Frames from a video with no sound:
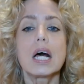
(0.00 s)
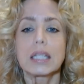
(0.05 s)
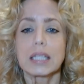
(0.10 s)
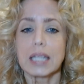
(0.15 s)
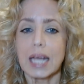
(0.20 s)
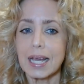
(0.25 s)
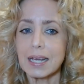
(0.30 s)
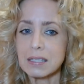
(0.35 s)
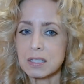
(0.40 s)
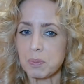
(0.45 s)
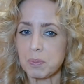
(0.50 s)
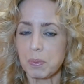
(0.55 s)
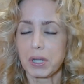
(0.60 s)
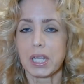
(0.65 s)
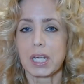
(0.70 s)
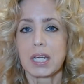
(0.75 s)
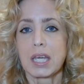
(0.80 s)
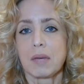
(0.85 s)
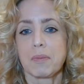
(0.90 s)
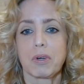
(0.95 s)
Last
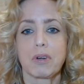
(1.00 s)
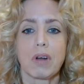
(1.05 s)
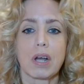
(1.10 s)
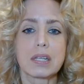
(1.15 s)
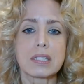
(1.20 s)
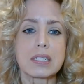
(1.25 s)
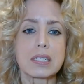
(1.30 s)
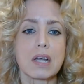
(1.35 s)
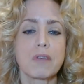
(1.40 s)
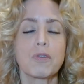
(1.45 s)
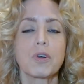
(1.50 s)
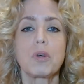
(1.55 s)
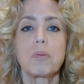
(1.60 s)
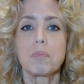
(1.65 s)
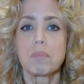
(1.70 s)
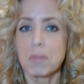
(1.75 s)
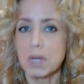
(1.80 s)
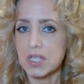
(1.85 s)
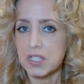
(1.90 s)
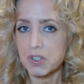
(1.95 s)
spring, I came across several
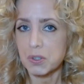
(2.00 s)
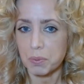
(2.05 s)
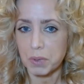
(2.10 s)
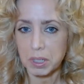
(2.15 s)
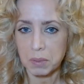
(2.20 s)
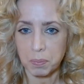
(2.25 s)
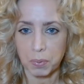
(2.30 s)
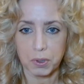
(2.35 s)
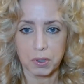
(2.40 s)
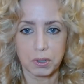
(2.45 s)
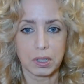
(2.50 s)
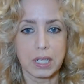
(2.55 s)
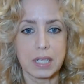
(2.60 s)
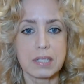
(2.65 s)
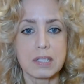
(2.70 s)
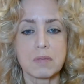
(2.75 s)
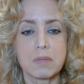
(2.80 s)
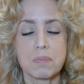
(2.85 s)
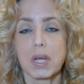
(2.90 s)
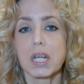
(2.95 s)
must-read book
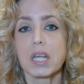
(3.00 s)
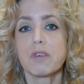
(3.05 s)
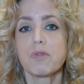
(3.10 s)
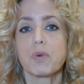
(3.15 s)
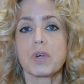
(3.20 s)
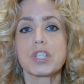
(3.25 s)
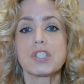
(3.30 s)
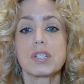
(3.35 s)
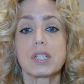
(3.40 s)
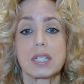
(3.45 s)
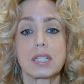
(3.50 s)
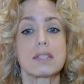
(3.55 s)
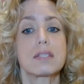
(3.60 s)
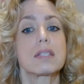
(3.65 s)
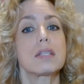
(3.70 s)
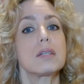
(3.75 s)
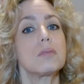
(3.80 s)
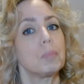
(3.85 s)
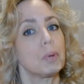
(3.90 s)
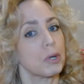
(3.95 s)
lists, many of which
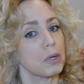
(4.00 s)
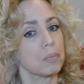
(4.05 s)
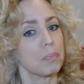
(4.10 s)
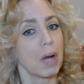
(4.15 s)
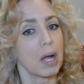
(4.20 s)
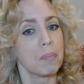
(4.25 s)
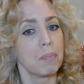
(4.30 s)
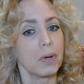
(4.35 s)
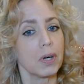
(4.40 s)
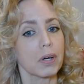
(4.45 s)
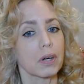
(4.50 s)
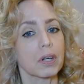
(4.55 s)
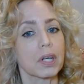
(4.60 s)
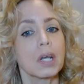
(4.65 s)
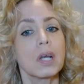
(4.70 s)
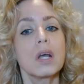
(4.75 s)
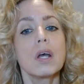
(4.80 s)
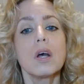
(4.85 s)
listed Bird by Bird.